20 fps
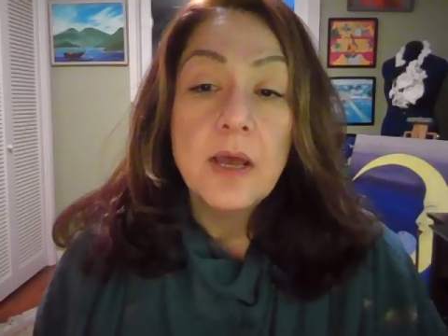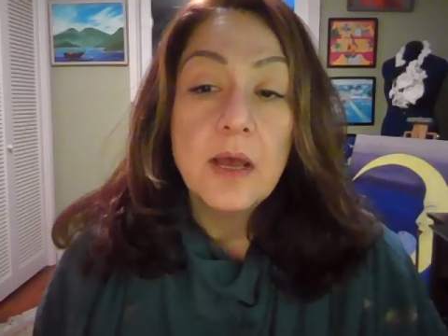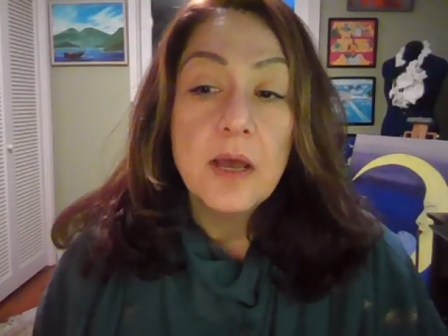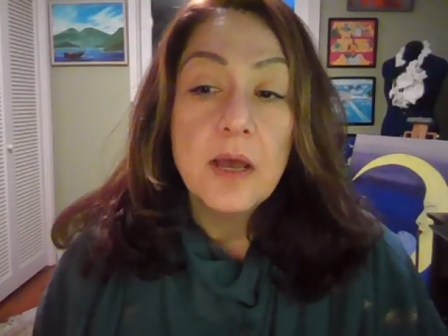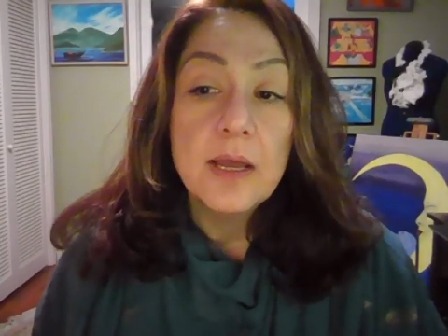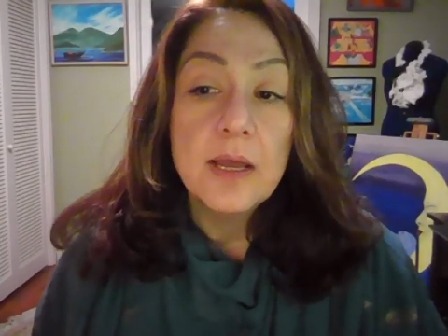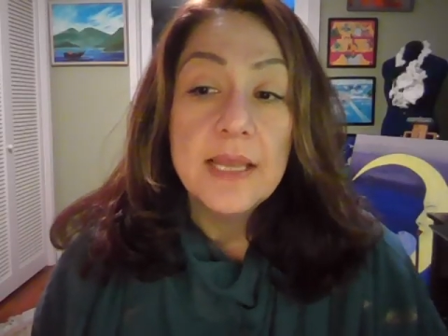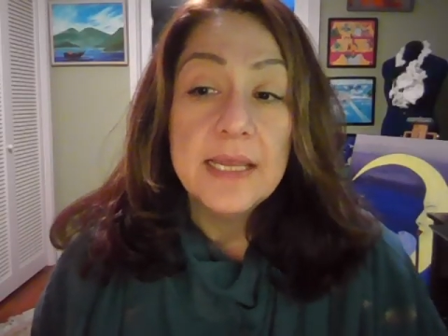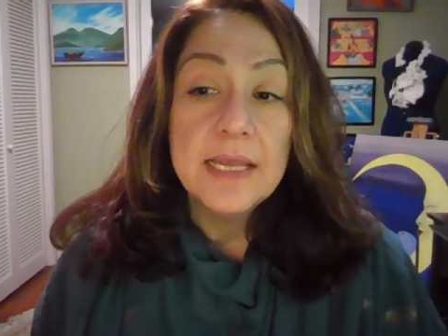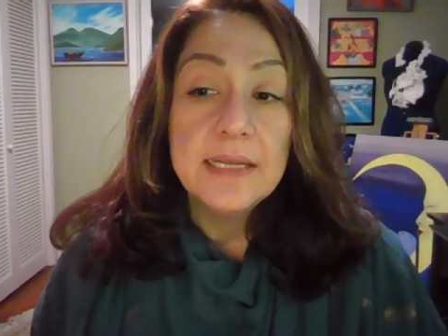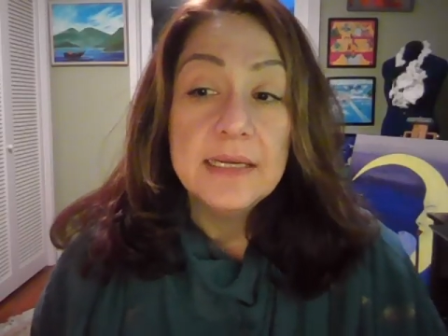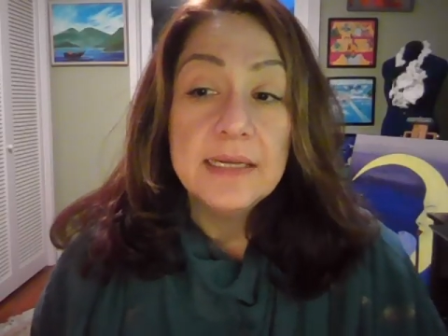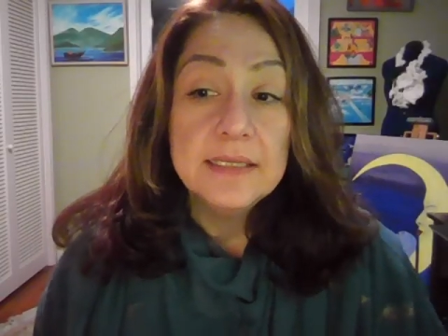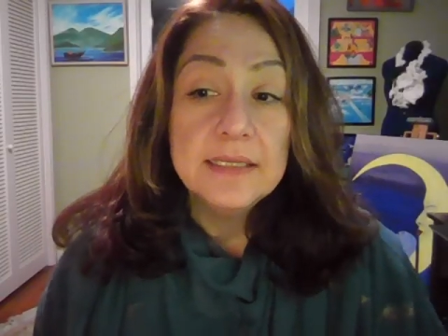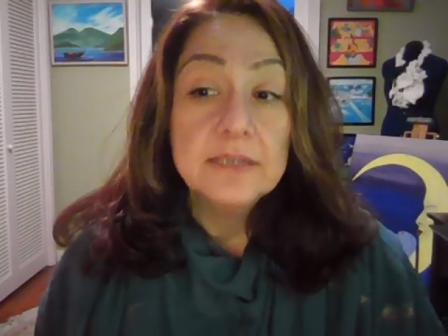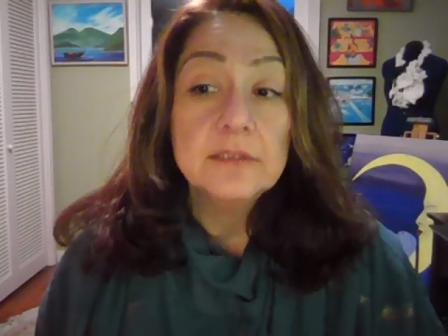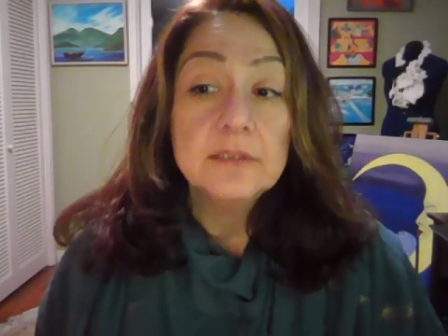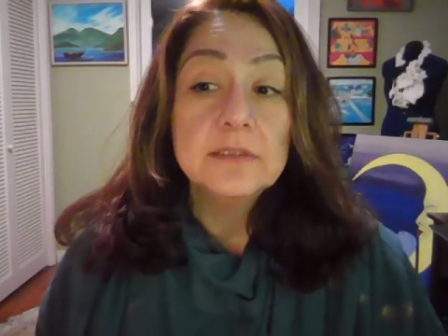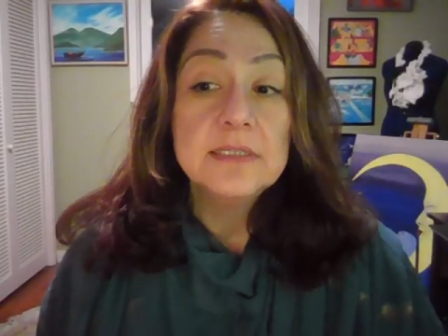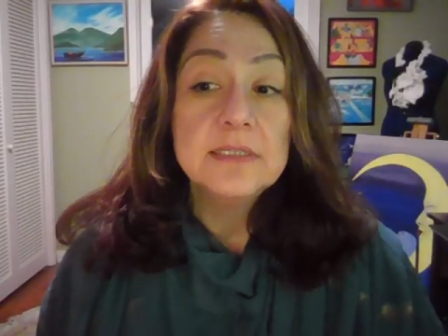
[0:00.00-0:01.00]
a
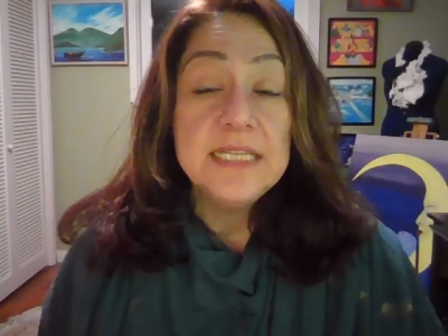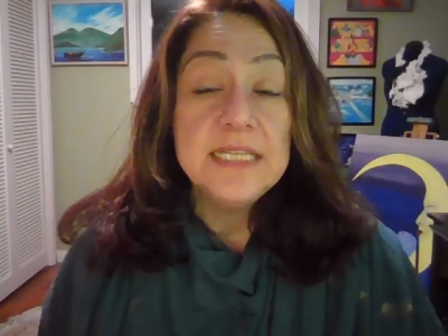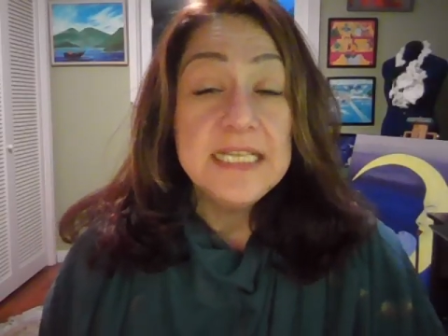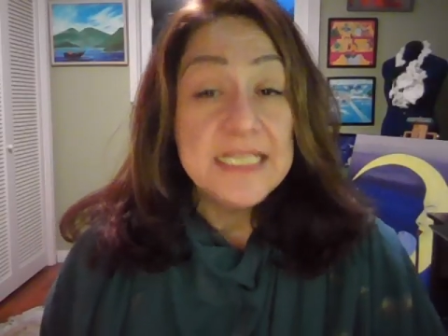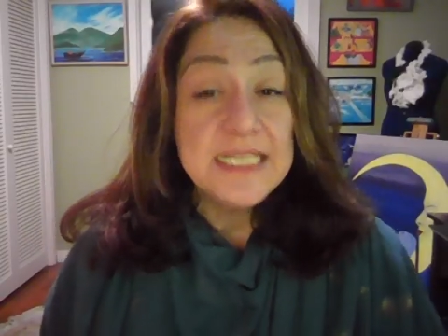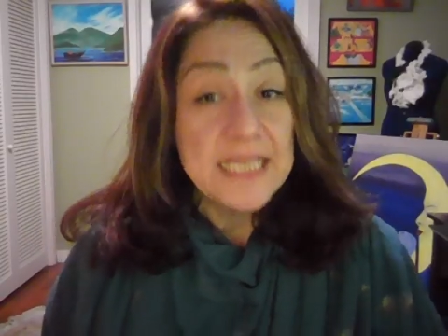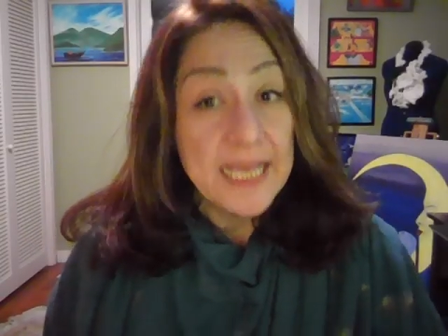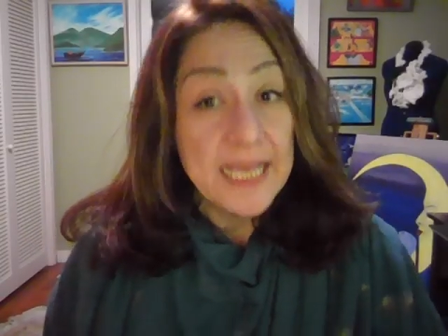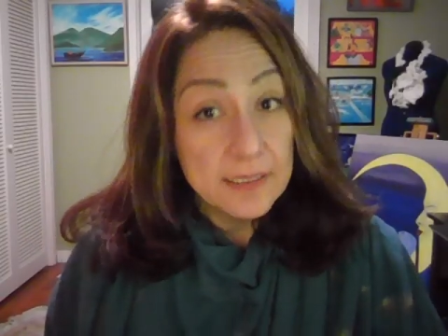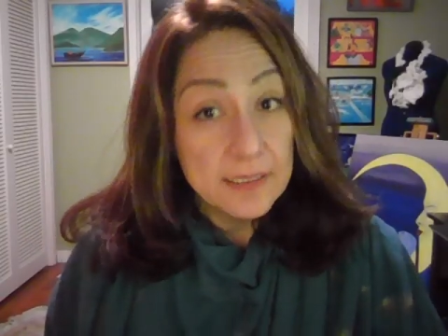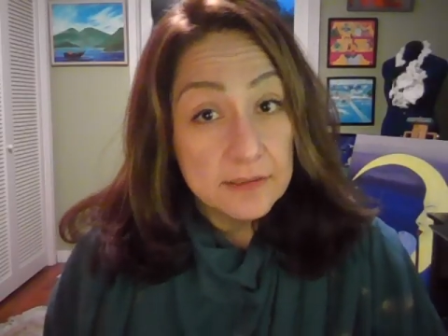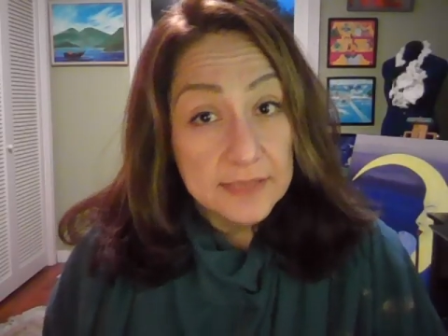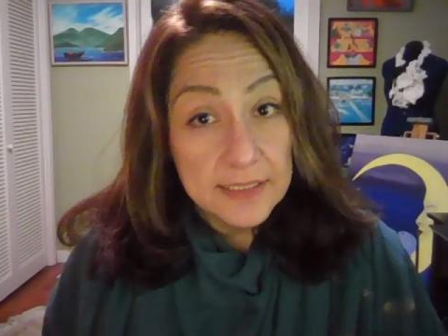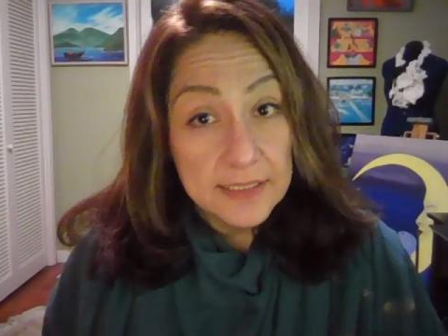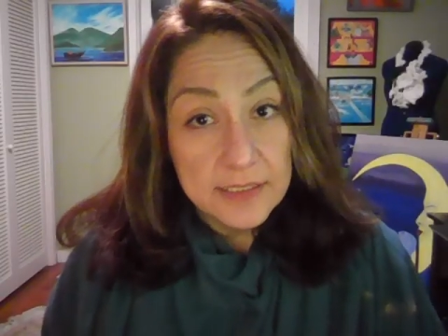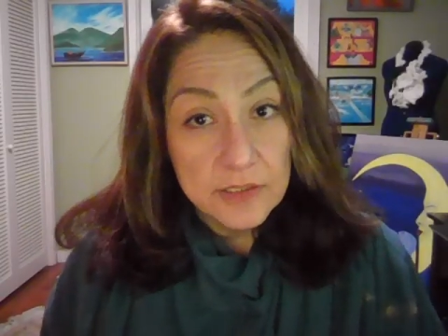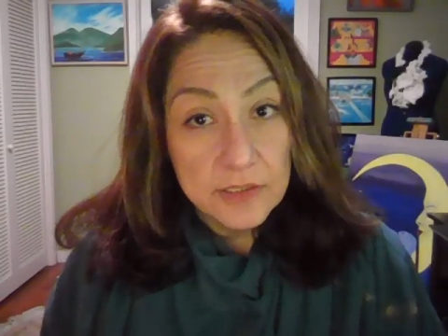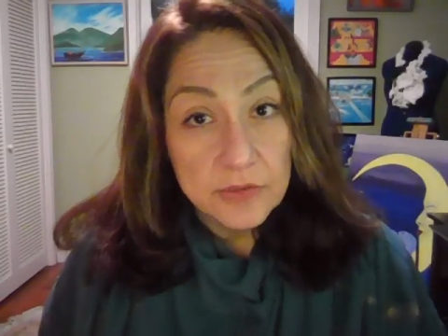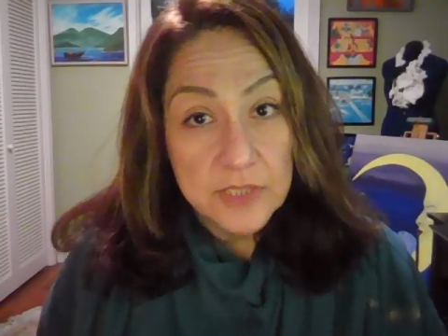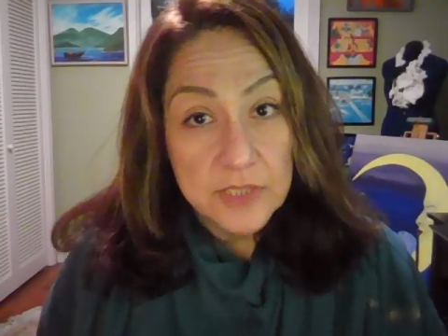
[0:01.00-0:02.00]
little detailed
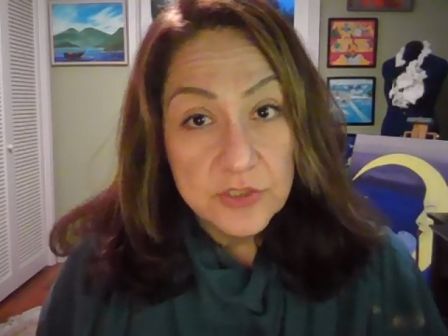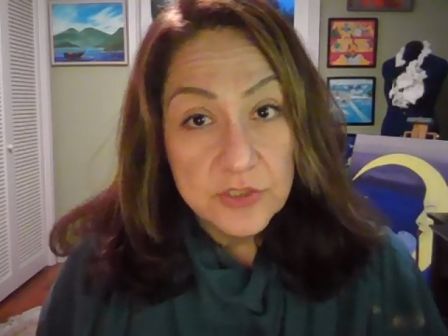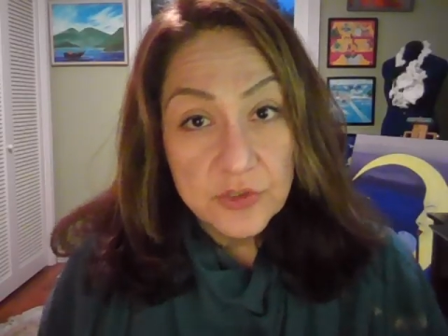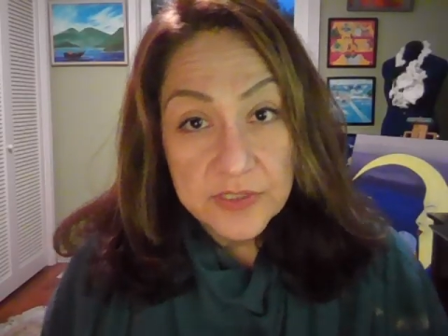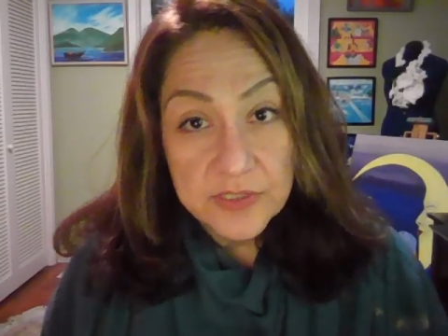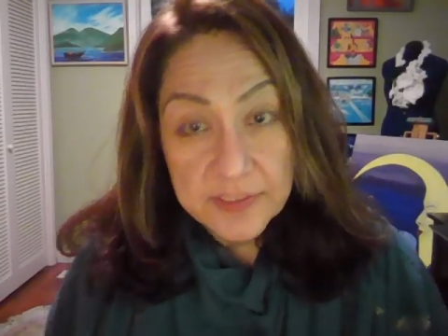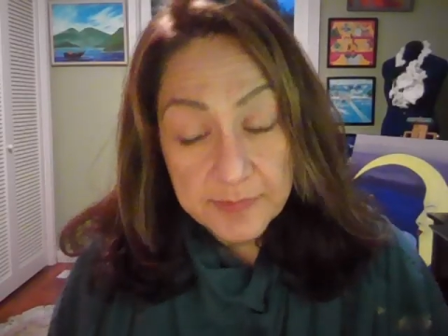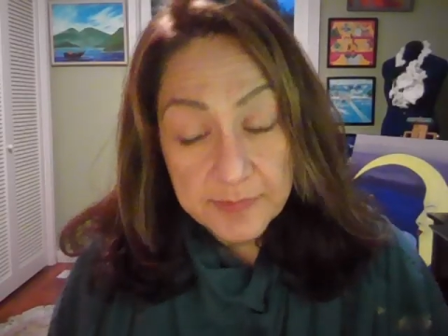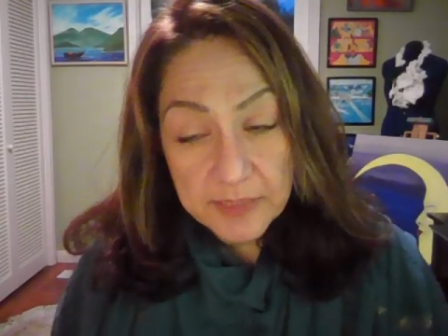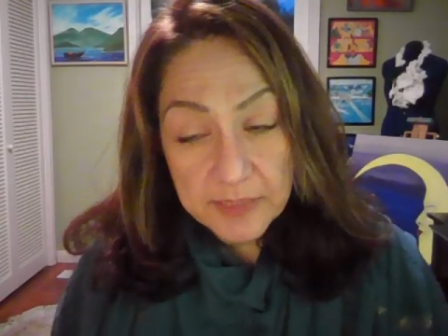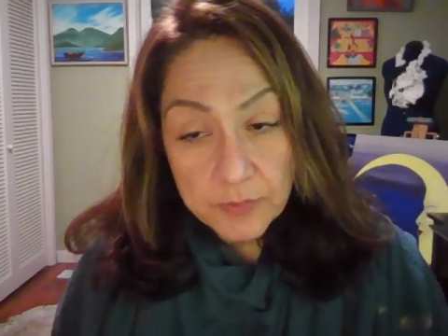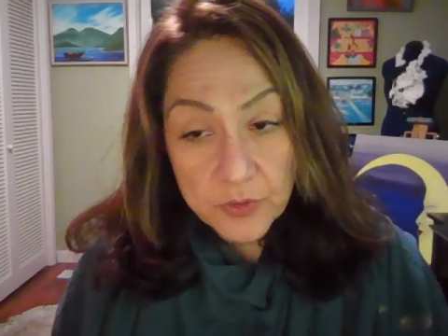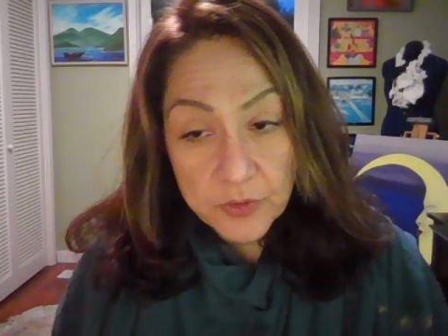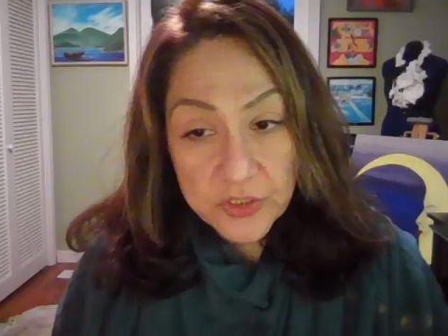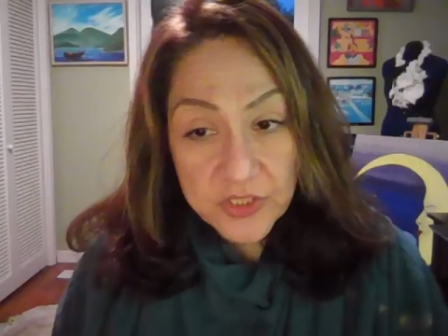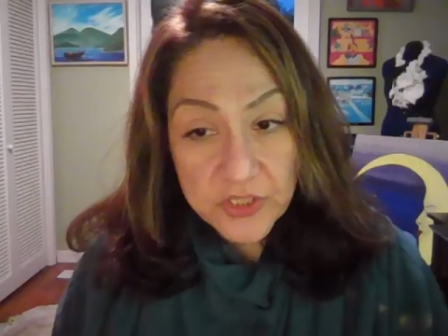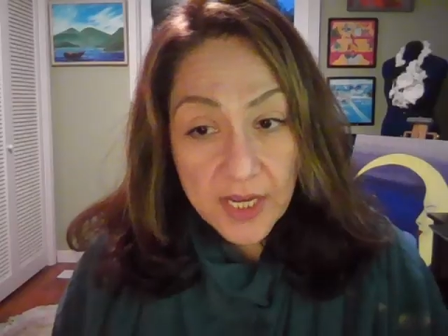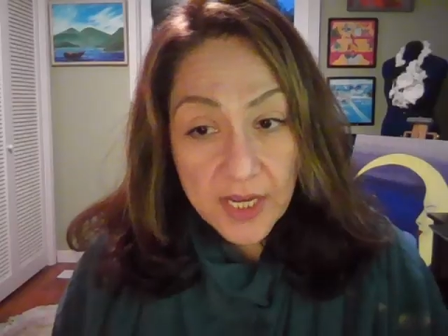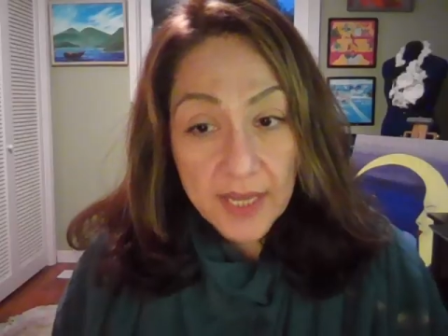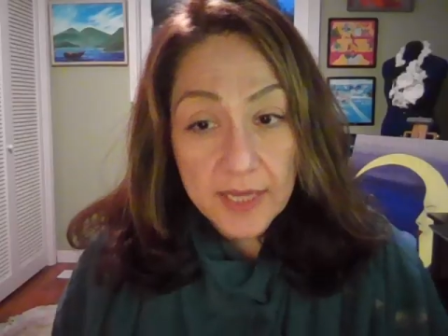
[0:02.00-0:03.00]
and you need to spend
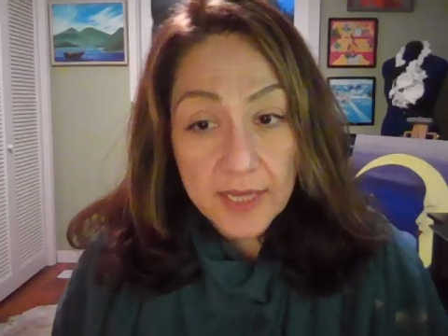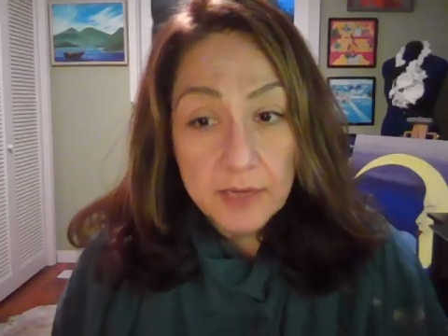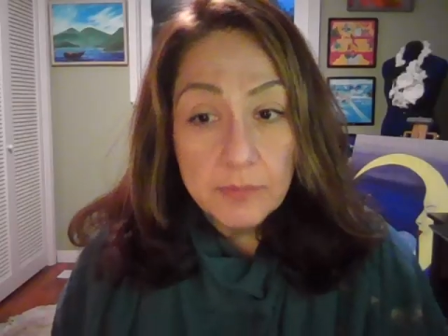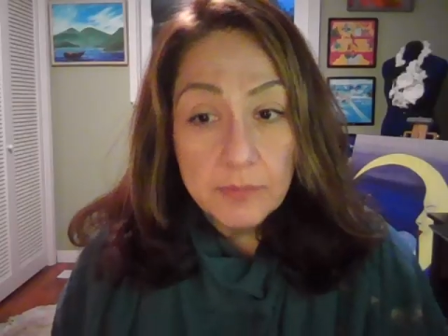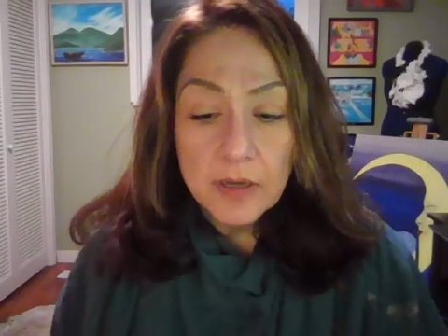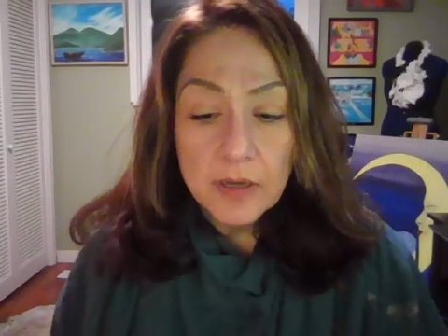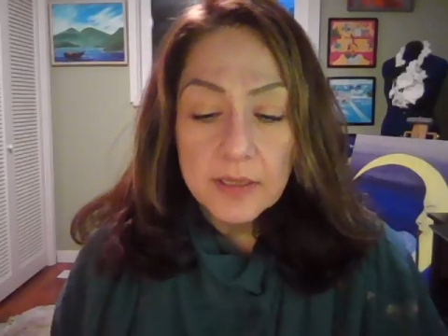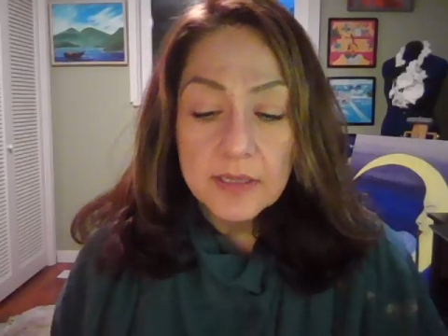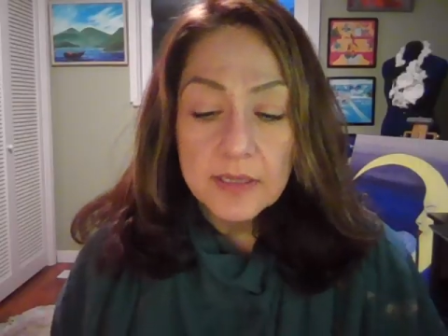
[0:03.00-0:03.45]
more time.